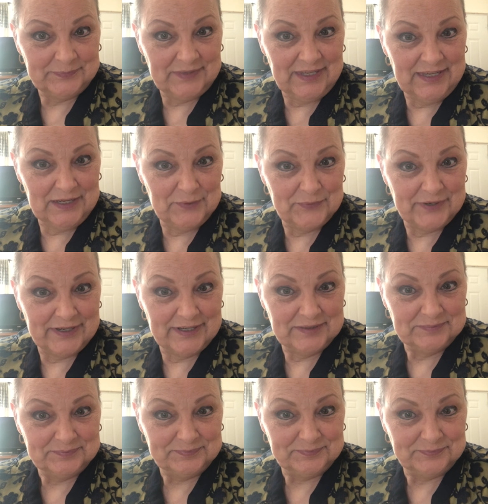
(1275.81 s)
anyway,
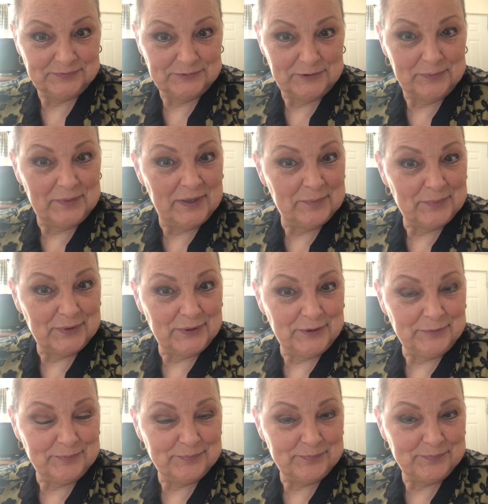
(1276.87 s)
remember,
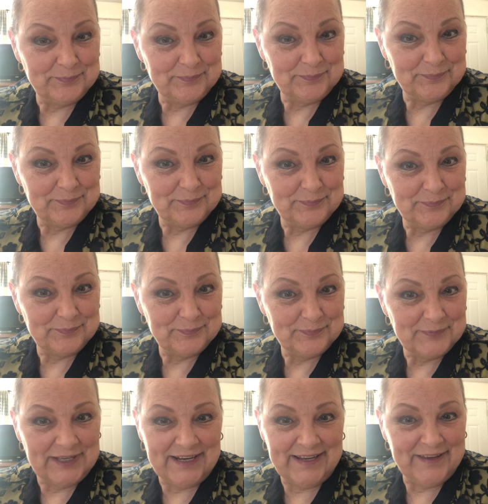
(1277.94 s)

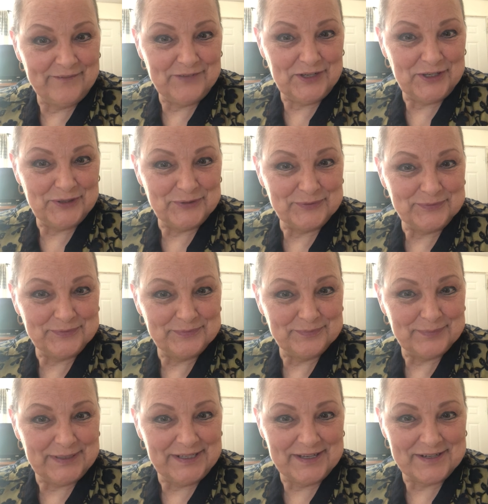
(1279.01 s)
I love you,
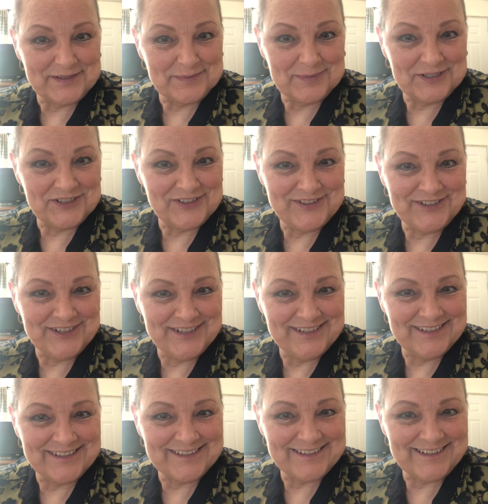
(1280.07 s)
but not as much as
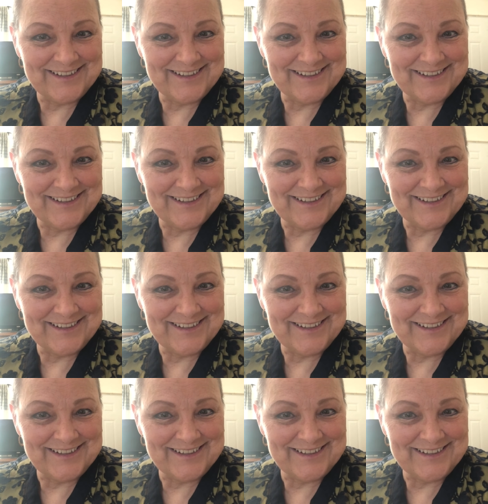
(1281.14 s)
Jesus